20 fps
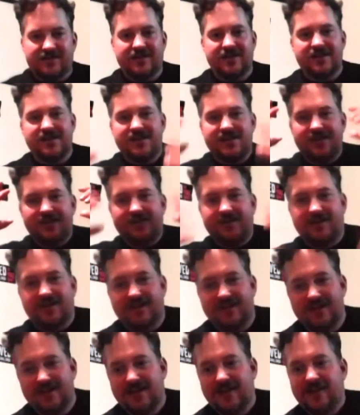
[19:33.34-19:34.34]
kneeling,
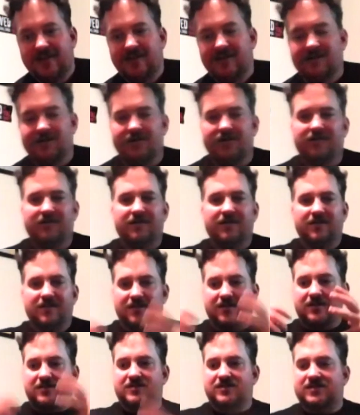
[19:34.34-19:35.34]

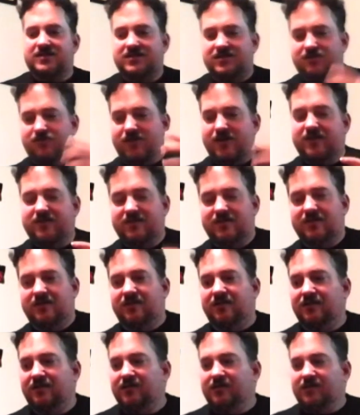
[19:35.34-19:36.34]
it just strengthened
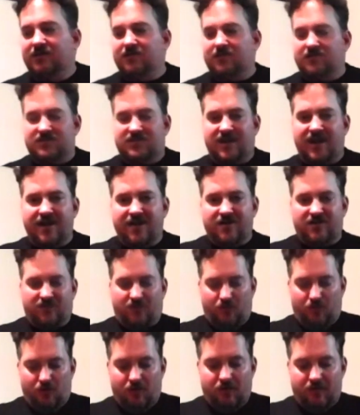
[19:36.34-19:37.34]
their entire
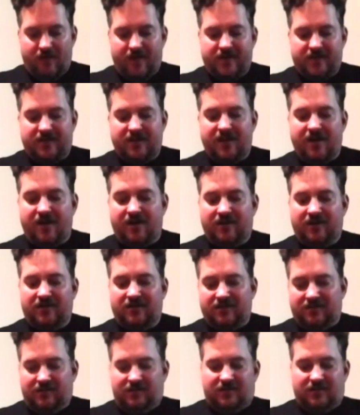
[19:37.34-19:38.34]
core right there,
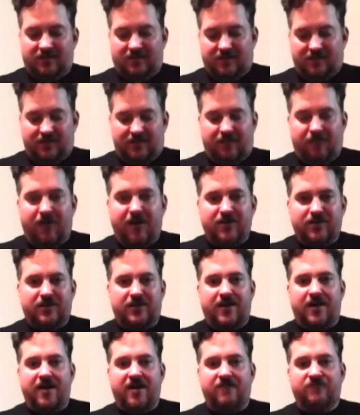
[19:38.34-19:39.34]
right in the
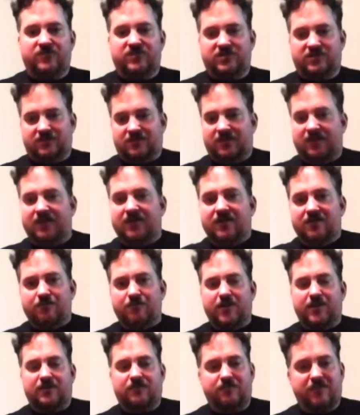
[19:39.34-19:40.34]
abs.
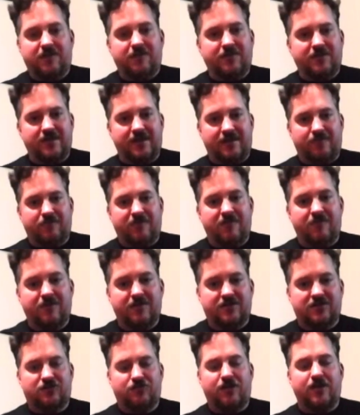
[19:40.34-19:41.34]
Maybe it
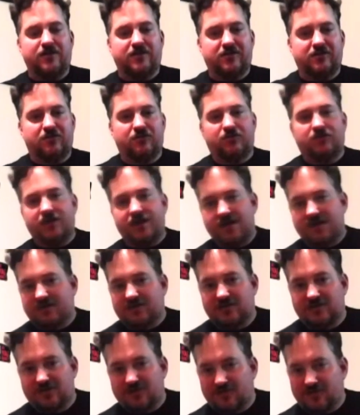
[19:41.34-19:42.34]
strengthened their legs
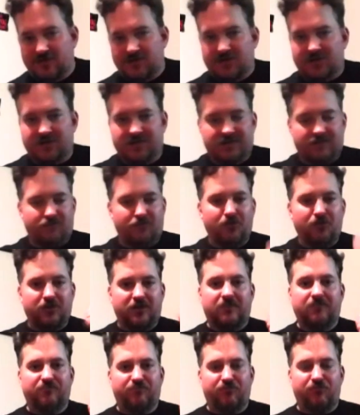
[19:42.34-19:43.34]
too. It really
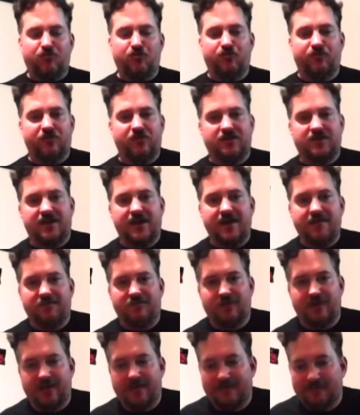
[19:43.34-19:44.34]
improved their
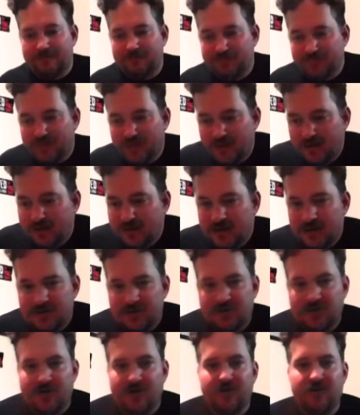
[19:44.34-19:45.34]
gameplay, and
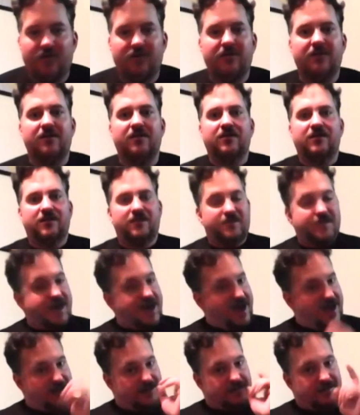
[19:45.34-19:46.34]
so
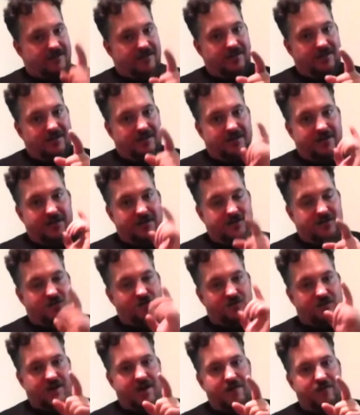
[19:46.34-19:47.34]
that is
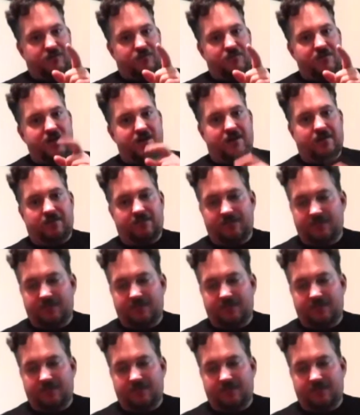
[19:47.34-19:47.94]
okay with me.